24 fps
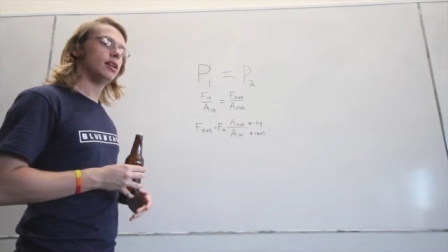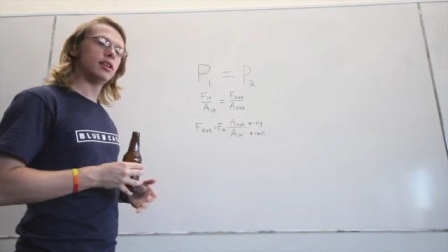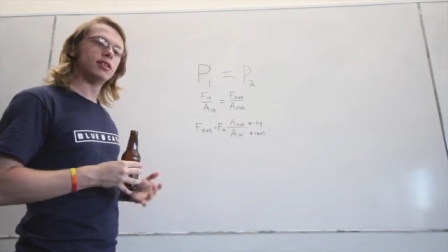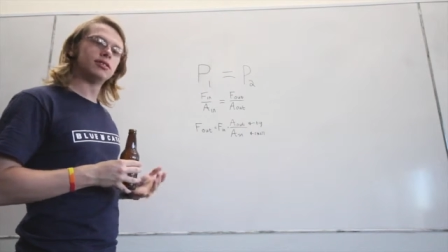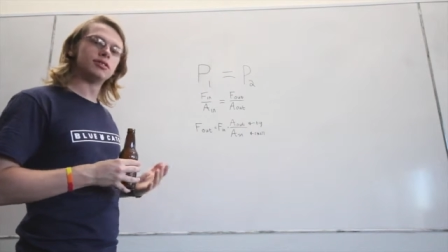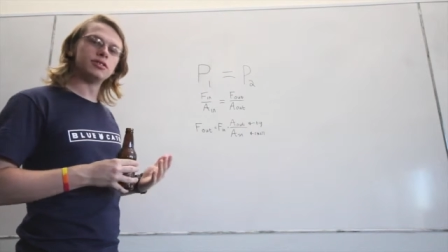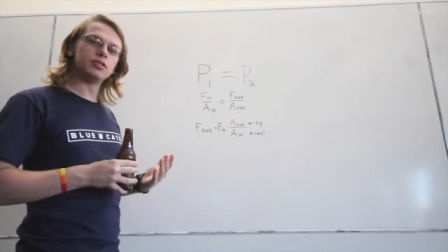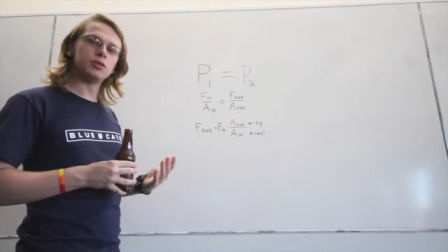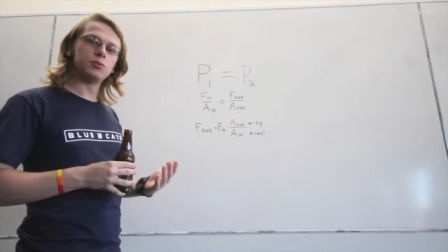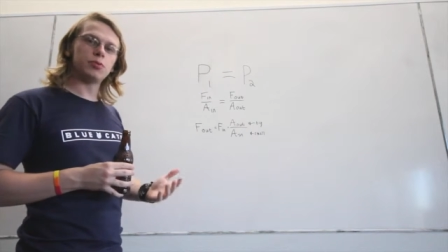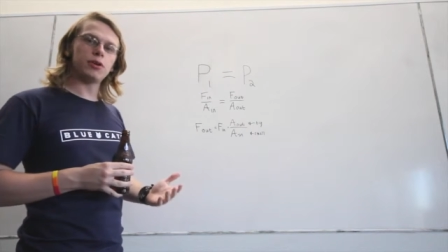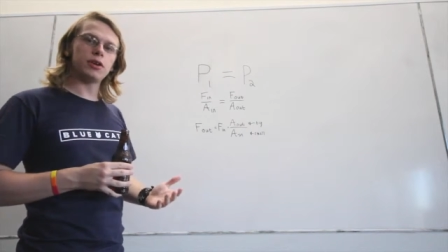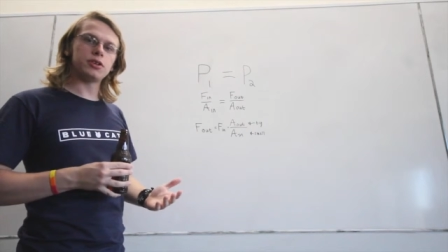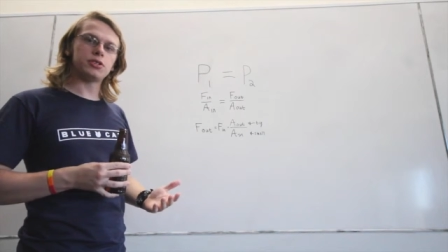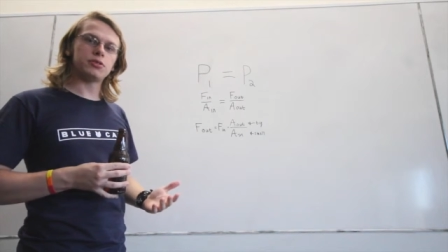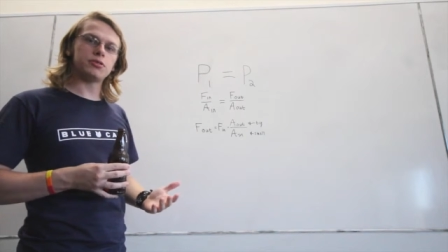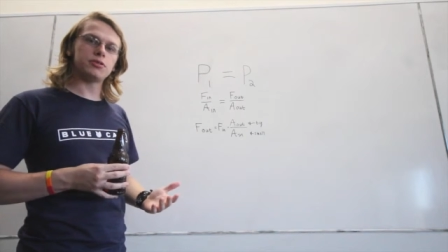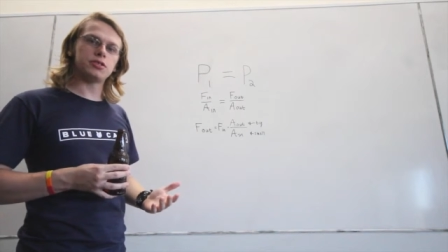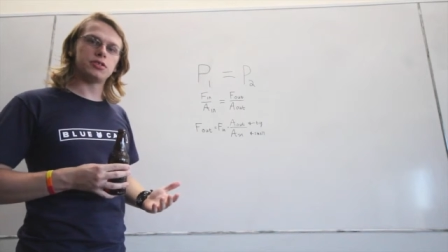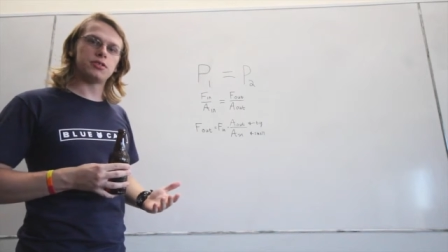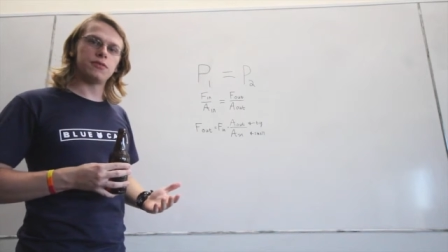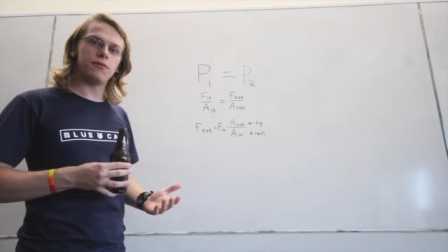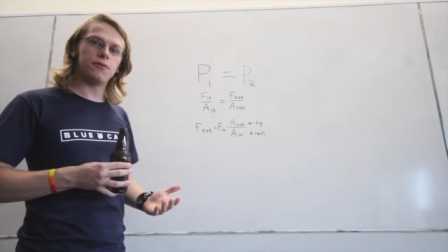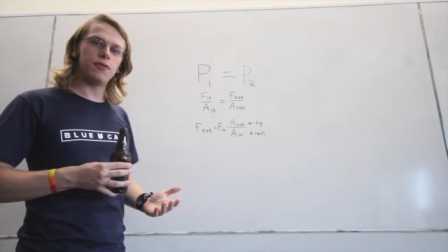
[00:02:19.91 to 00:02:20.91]
Since pressure
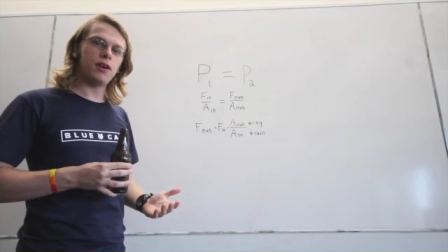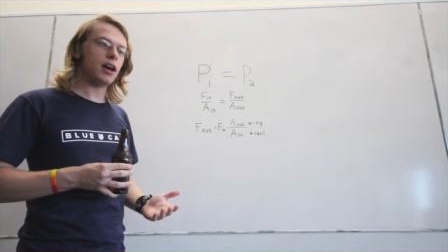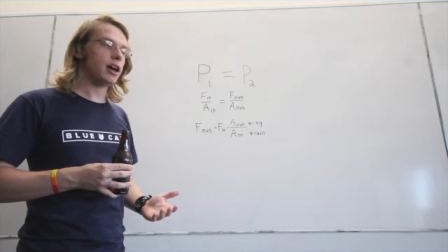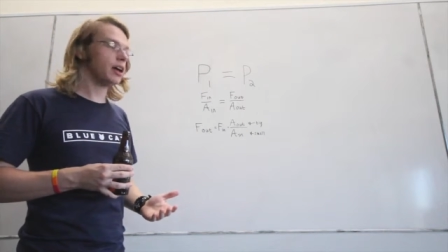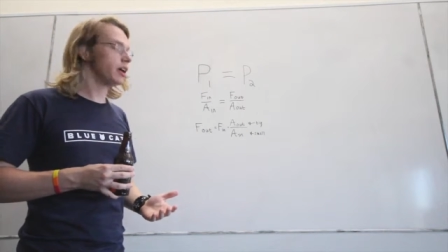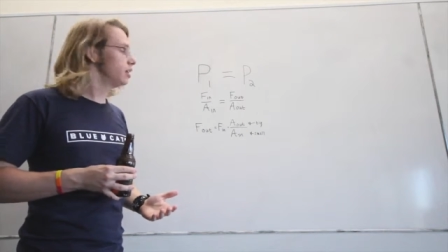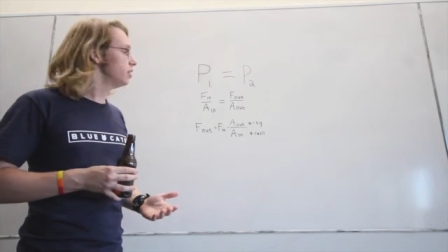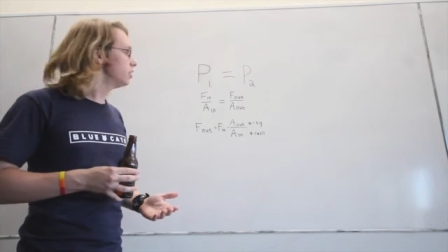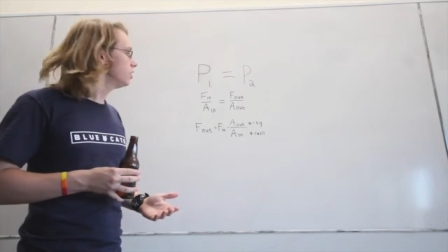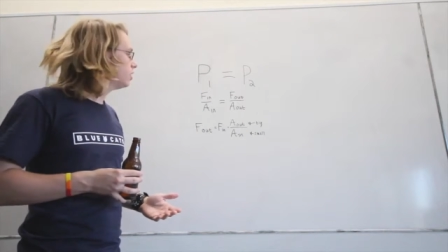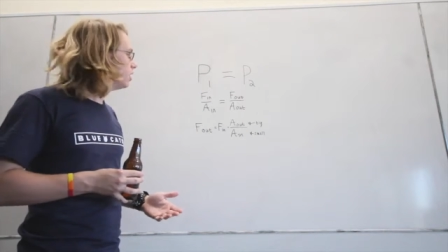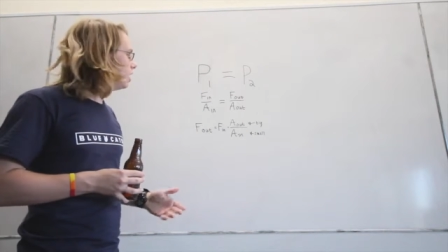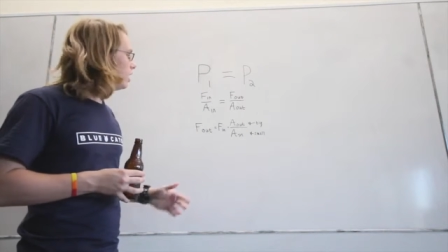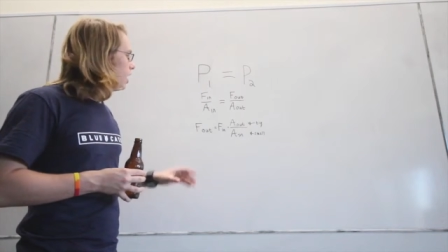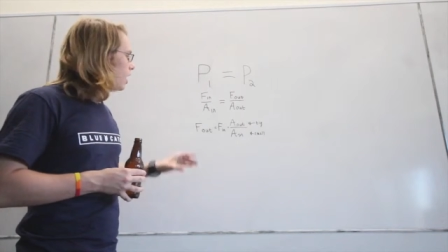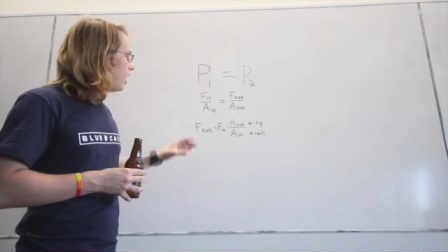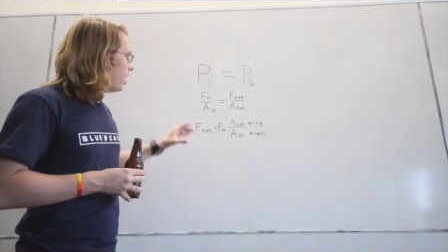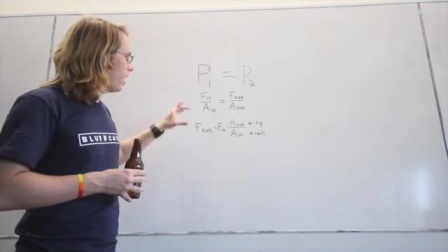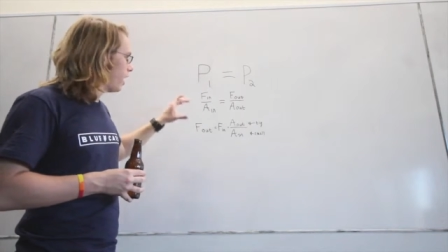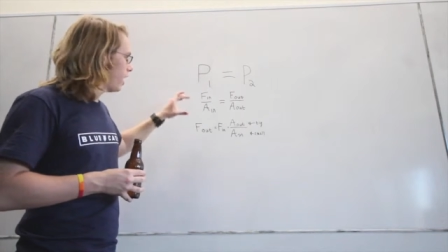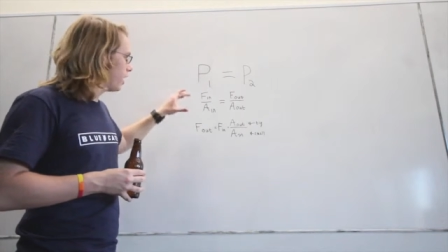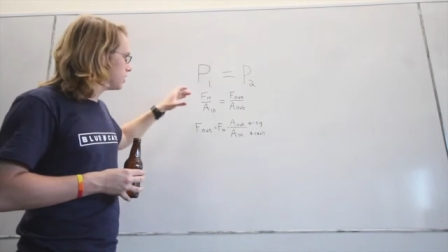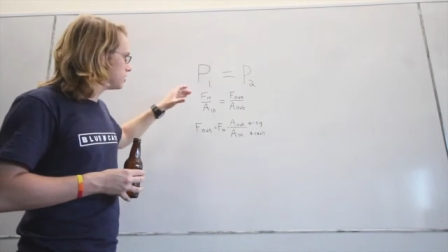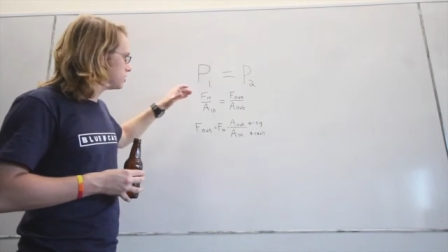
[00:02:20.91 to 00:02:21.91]
is defined
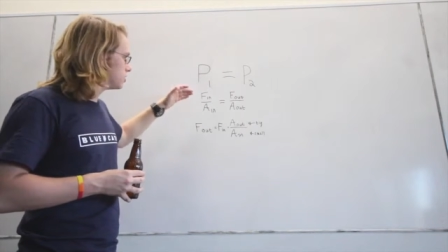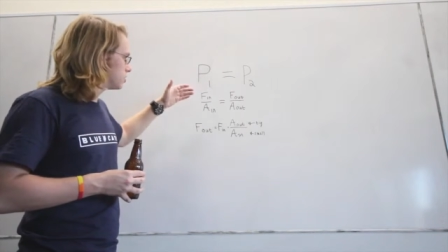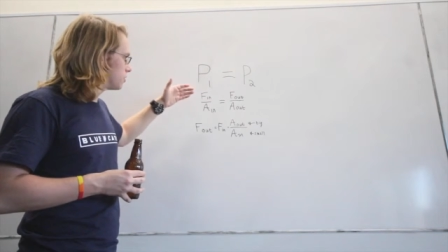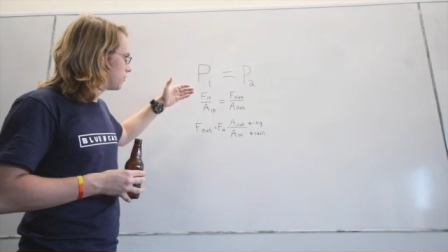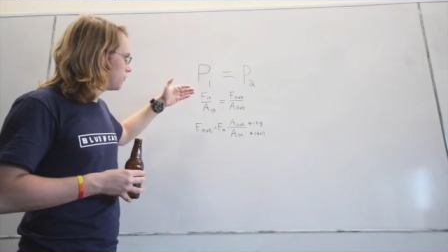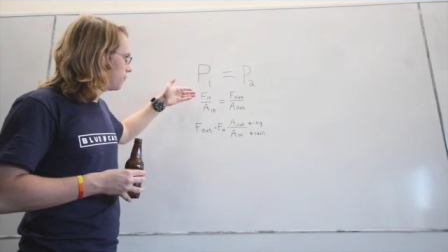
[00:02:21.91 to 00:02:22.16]
as